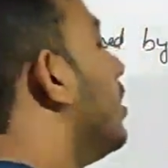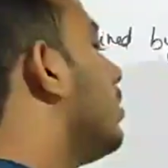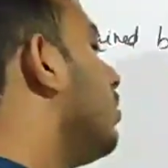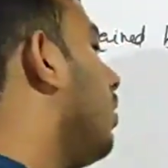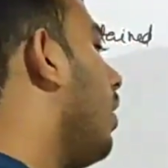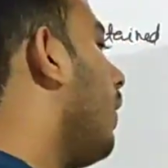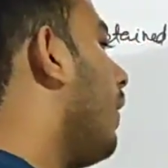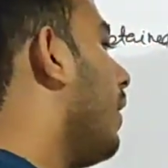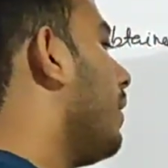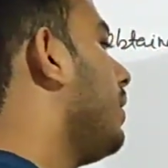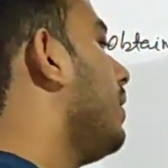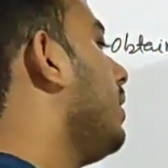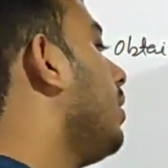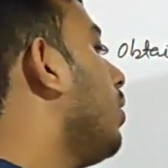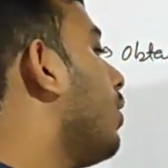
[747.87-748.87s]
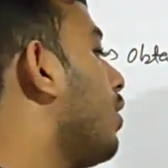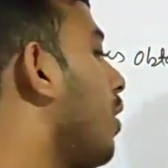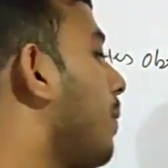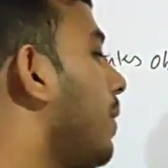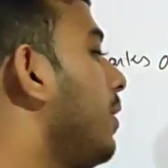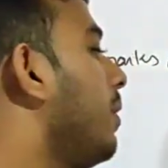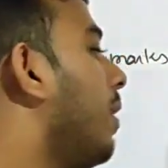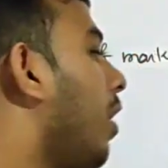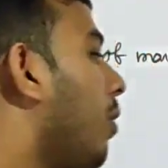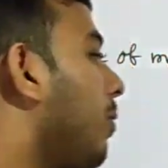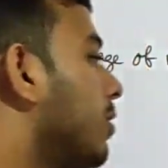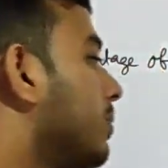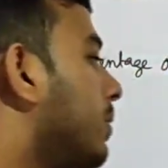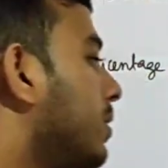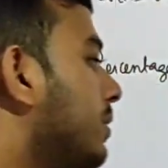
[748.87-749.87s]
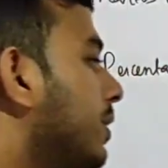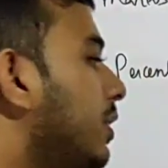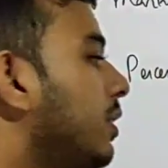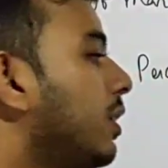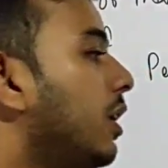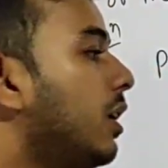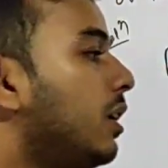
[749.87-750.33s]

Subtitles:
So our Didi got how much percent?